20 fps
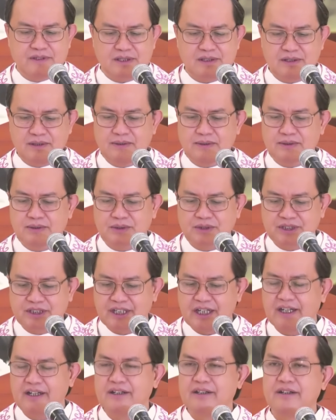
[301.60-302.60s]
you to
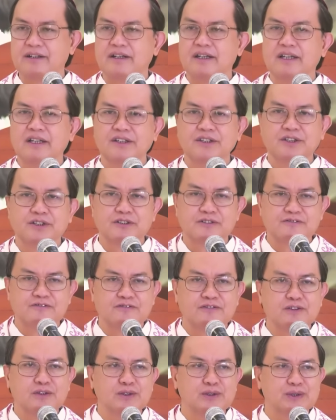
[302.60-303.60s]
share your
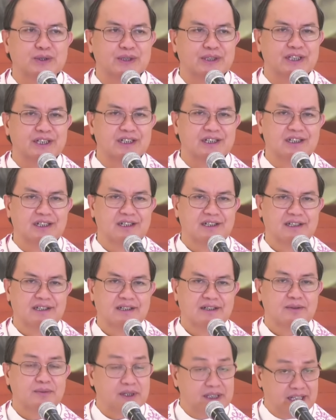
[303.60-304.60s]
food
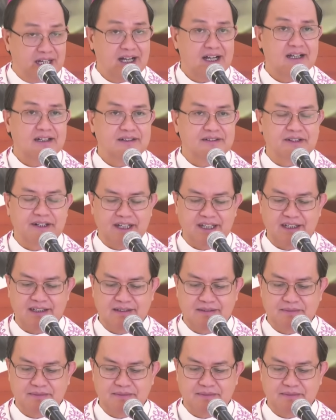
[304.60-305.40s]
with the hungry?